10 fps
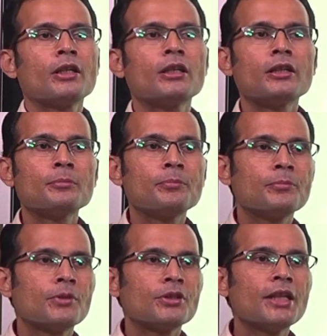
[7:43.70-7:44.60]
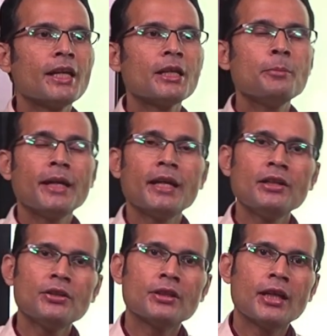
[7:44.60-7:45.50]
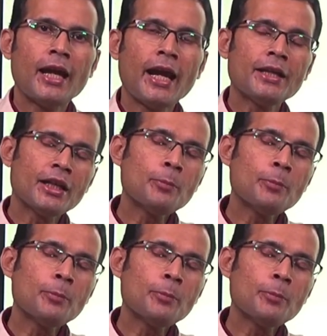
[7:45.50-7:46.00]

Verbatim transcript: uh, they remain at